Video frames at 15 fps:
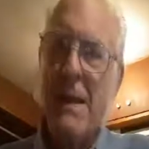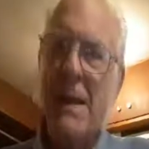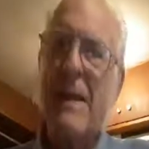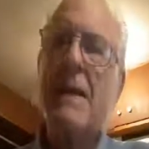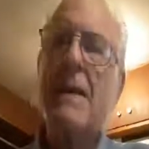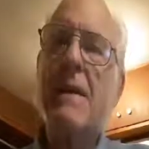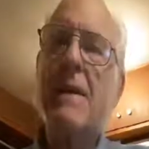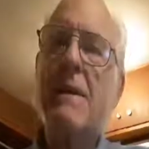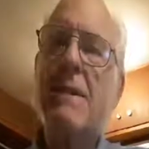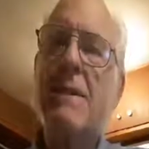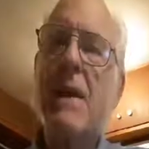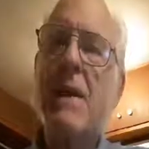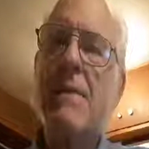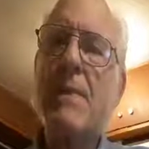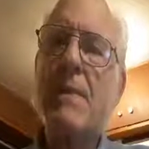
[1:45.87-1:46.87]
And
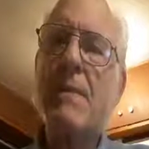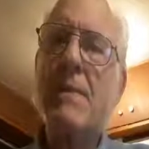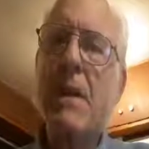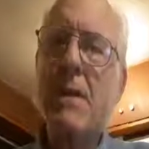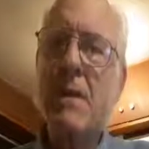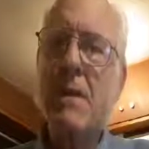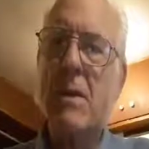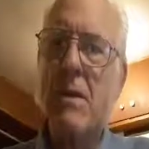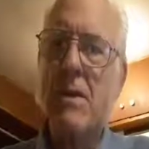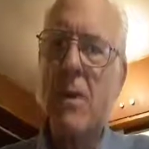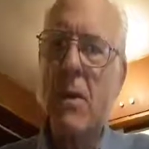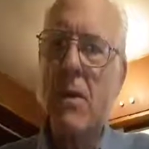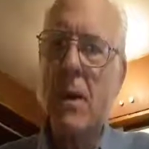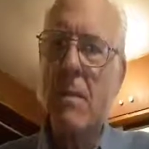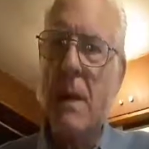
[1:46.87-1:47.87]
when I first started on a
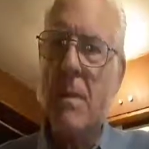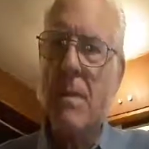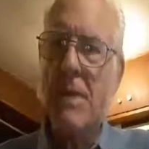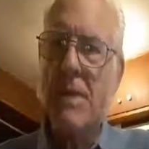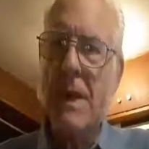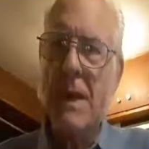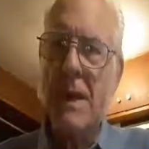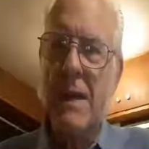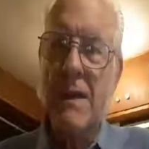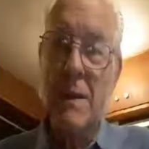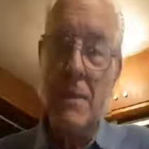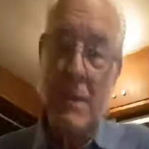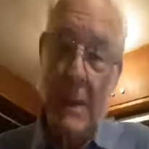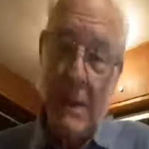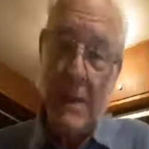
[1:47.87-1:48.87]
program, I was taking the
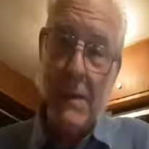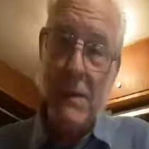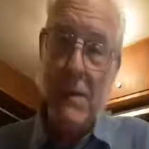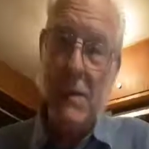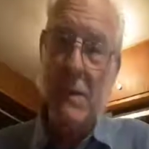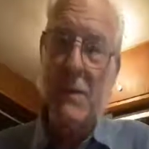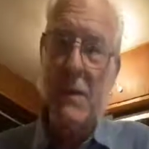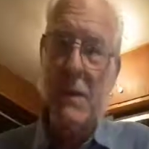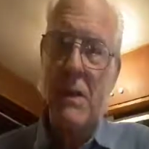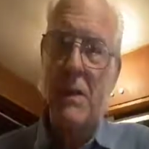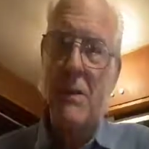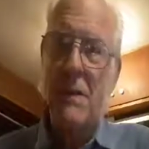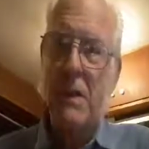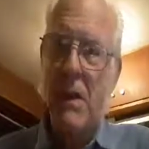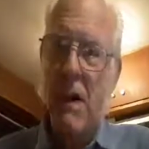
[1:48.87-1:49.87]
pills, which the
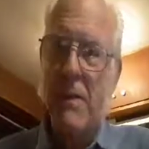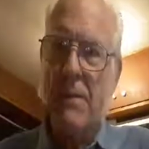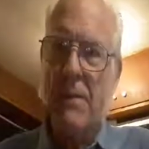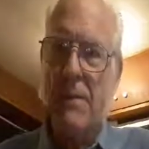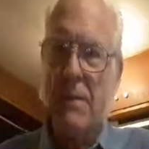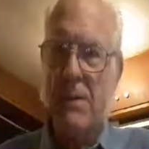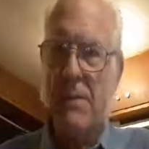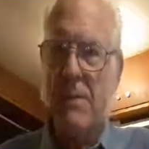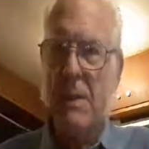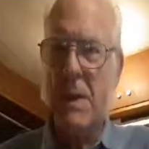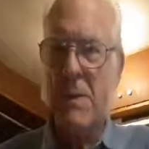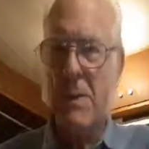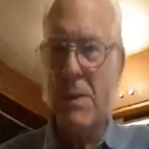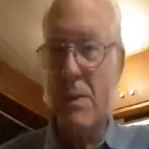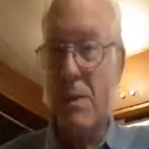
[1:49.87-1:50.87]
company offers if
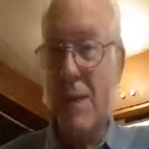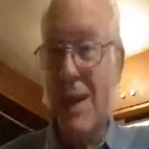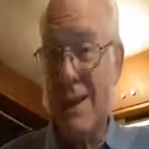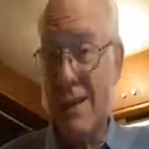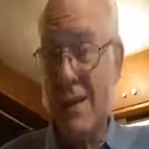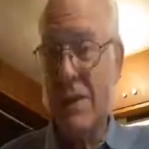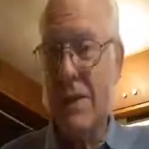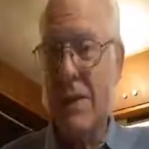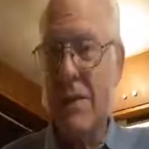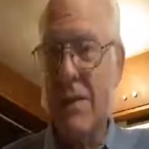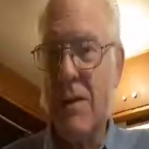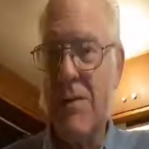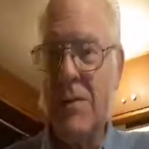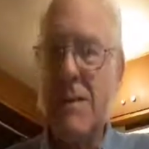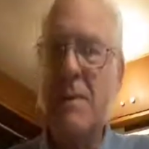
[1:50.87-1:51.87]
people don't like to drink
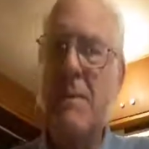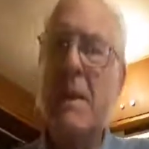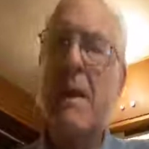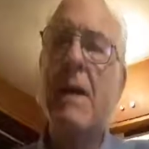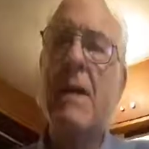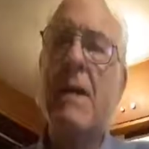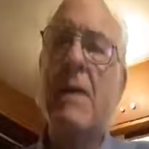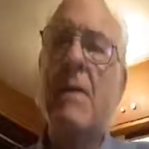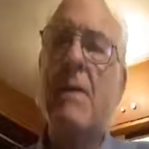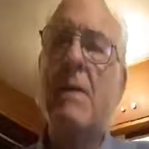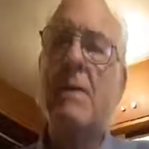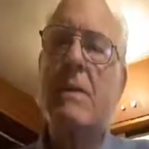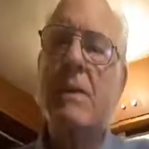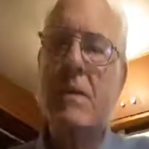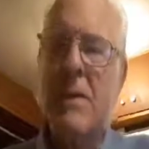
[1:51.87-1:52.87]
coffee or
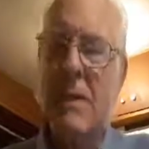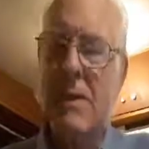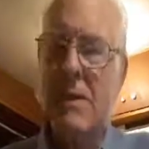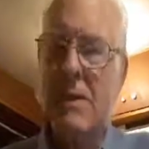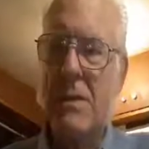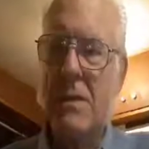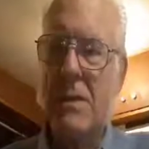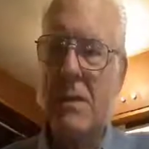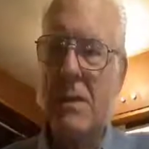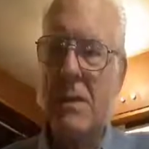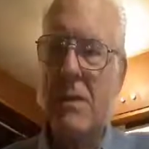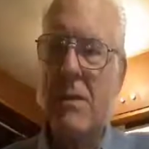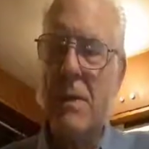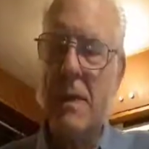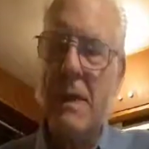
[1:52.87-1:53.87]
it's against
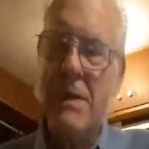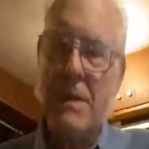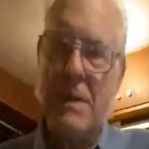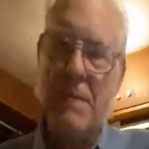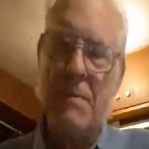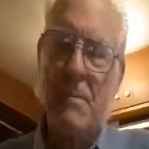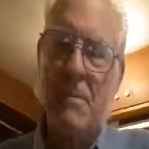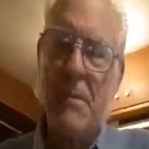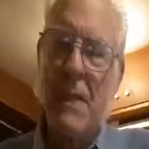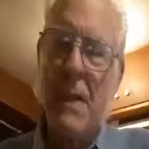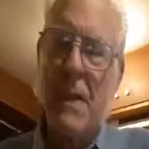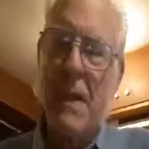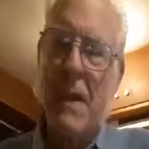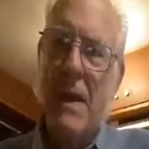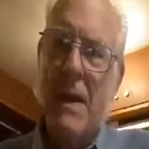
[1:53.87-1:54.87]
their religion.
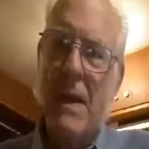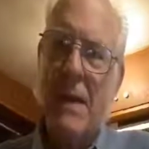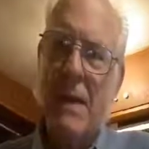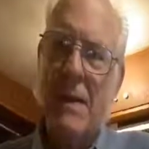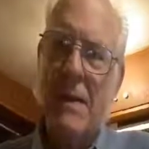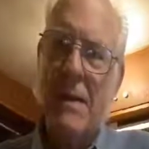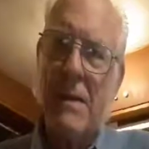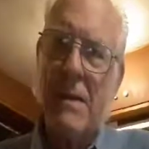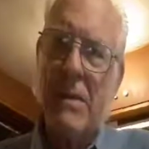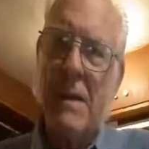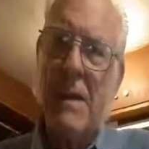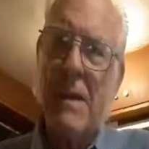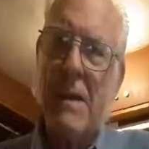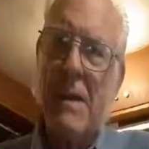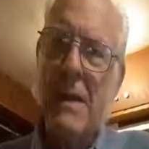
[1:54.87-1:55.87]
And
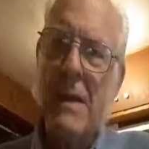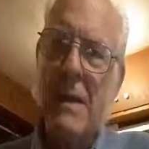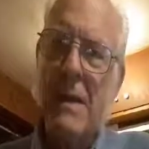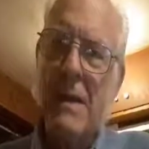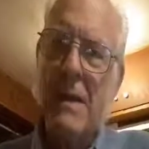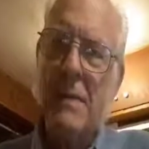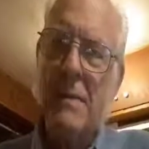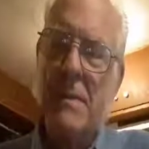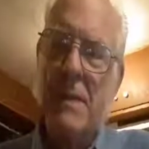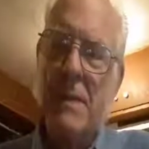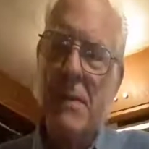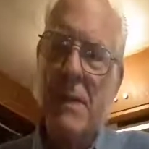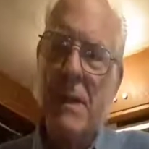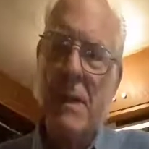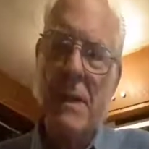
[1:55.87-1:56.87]
drinking
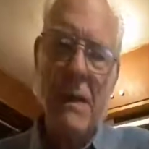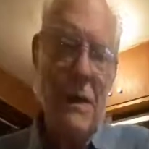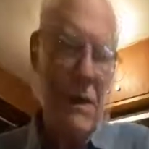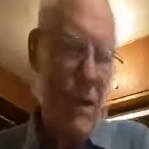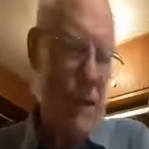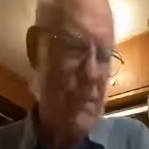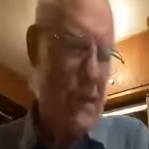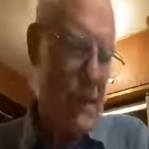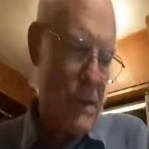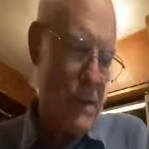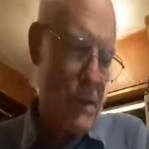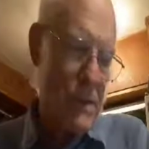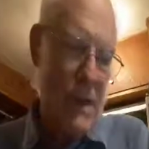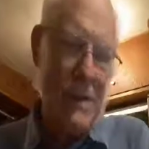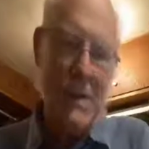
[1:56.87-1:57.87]
the coffee, this
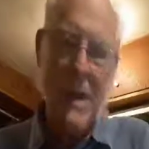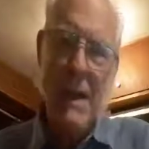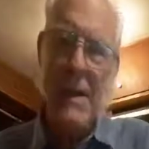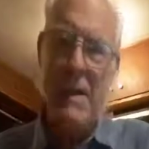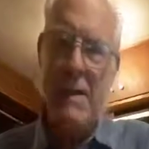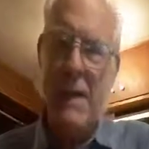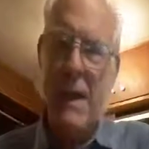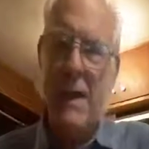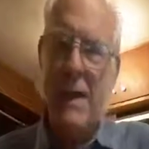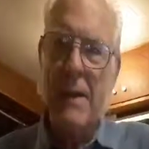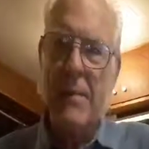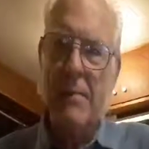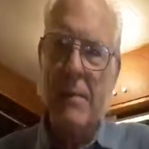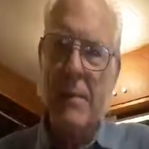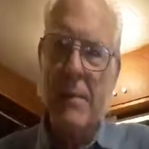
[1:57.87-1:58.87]
is my second
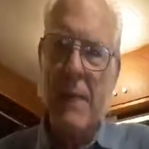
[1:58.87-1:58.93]
day,